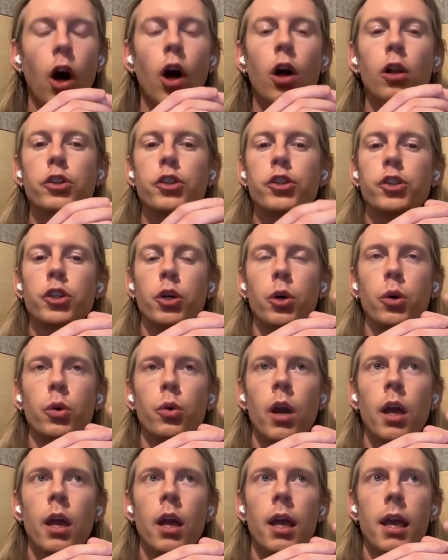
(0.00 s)

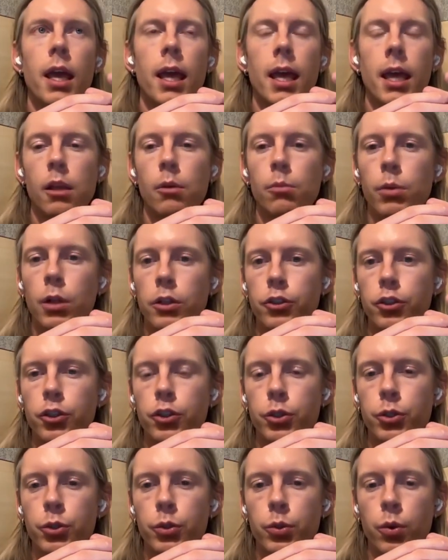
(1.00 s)
also able
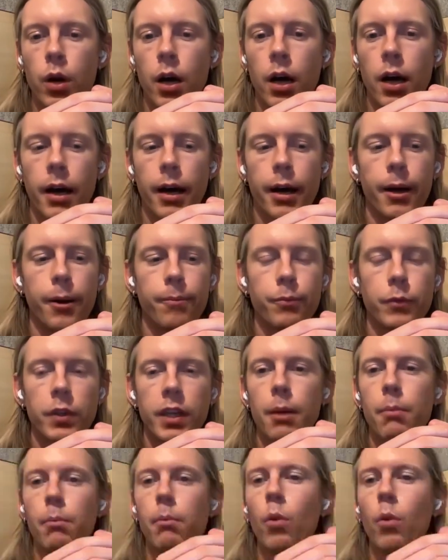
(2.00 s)
to get